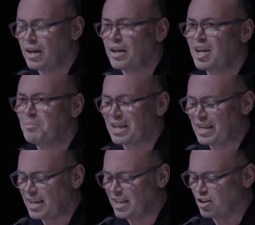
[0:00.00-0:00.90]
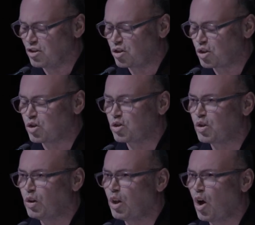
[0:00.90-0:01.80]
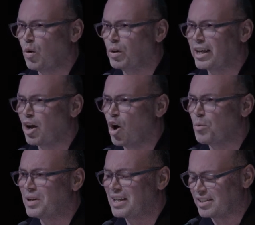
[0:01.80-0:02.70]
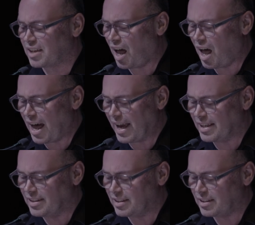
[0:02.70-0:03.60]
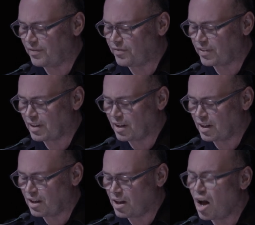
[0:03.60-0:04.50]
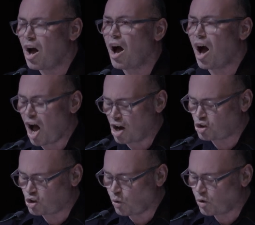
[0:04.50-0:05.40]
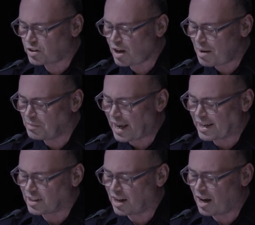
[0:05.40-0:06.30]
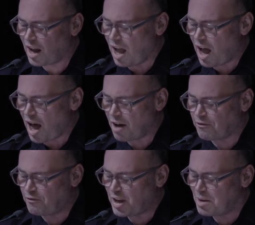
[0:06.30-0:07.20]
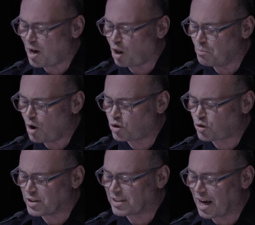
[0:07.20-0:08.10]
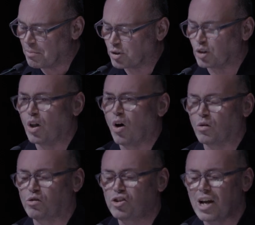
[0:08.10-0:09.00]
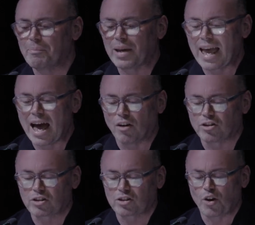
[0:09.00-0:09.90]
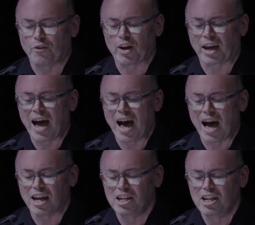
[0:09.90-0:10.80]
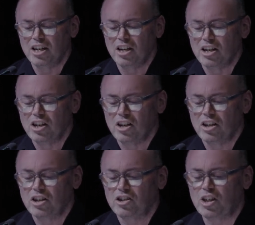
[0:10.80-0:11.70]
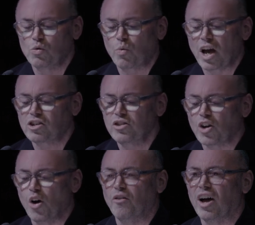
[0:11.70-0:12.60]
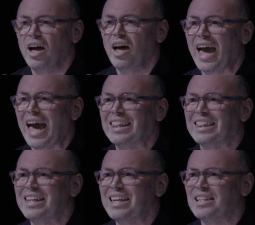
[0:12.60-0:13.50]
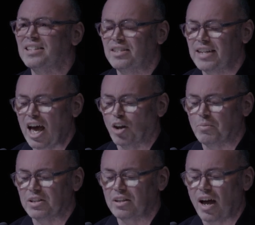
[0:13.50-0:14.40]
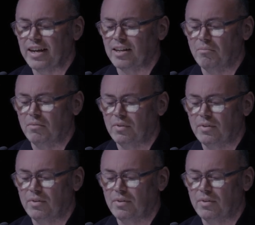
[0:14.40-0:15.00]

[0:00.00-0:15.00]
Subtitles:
He begins to slowly open his eyes. A short time later, a female motorist comes along, jumping out of her car. She rushes over and leans down beside him.